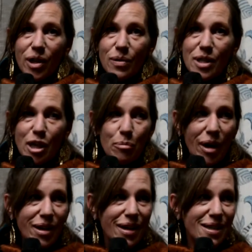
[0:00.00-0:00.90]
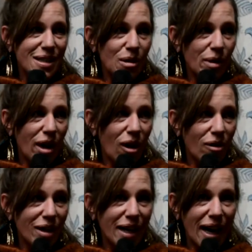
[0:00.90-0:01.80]
use the abundance that we
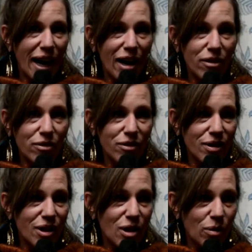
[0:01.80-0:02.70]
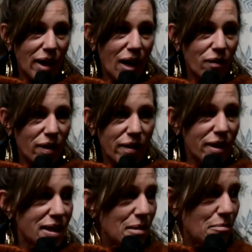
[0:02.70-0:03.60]
already have. We have
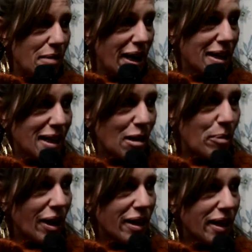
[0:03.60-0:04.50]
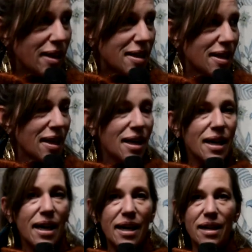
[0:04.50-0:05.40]
this amazing abundance,
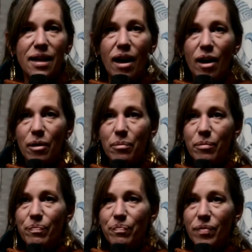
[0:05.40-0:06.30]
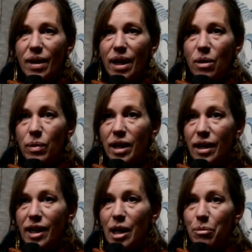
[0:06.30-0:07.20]
and we can
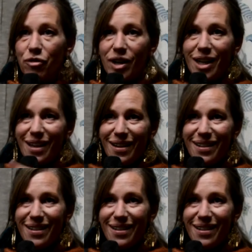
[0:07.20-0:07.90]
keep feeding